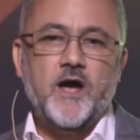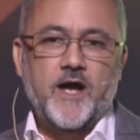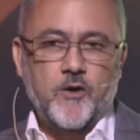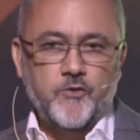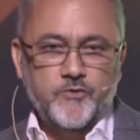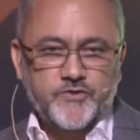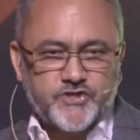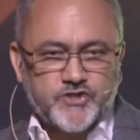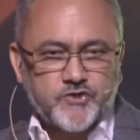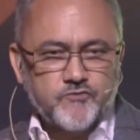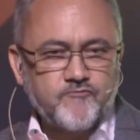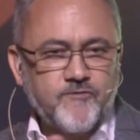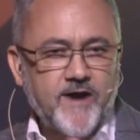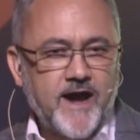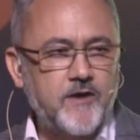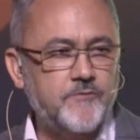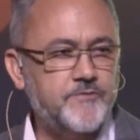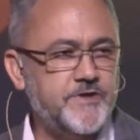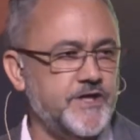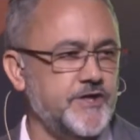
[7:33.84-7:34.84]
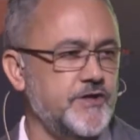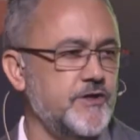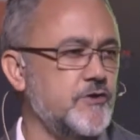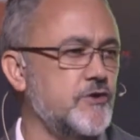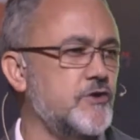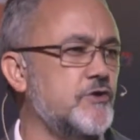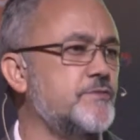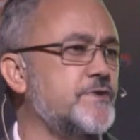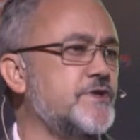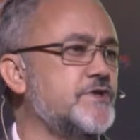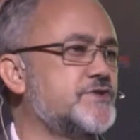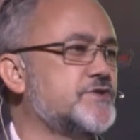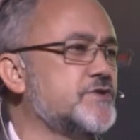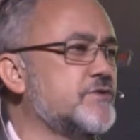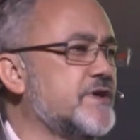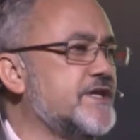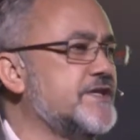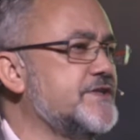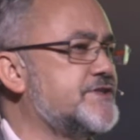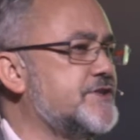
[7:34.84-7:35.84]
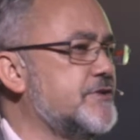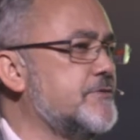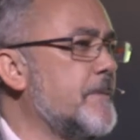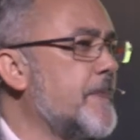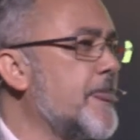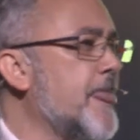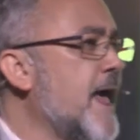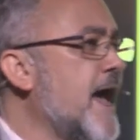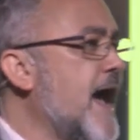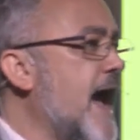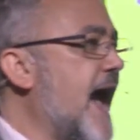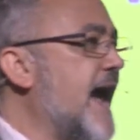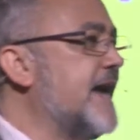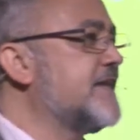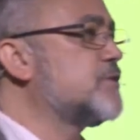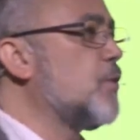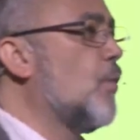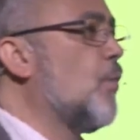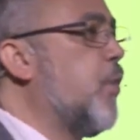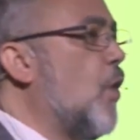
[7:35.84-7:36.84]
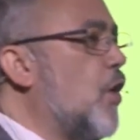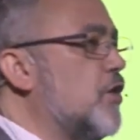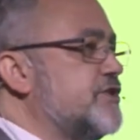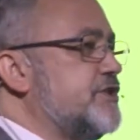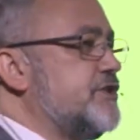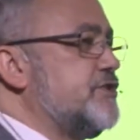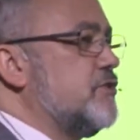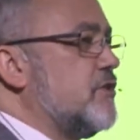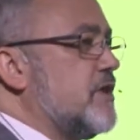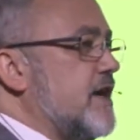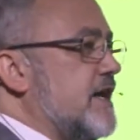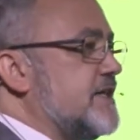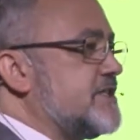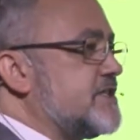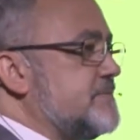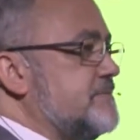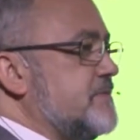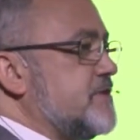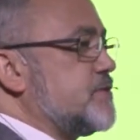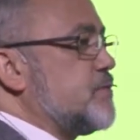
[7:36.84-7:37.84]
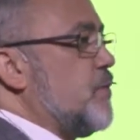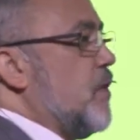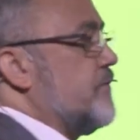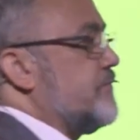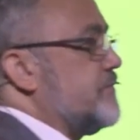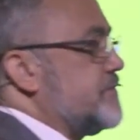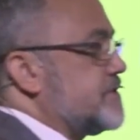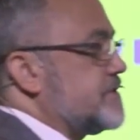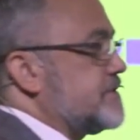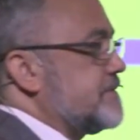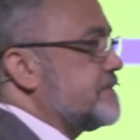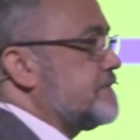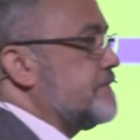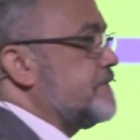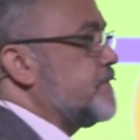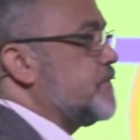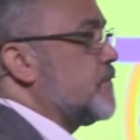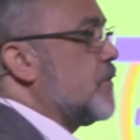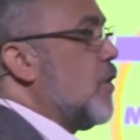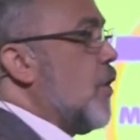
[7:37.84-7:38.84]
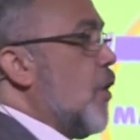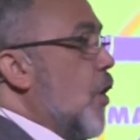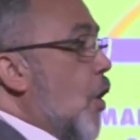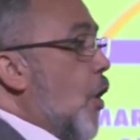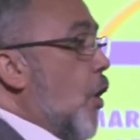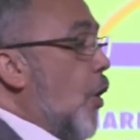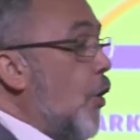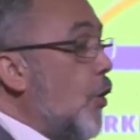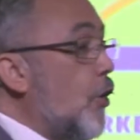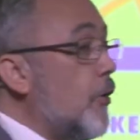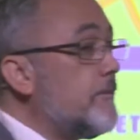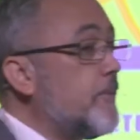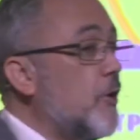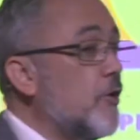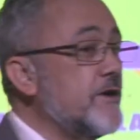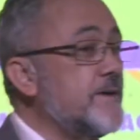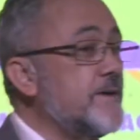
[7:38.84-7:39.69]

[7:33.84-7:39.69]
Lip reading: Who's surrounding you? Who are you talking to? And what do your customers want? Or more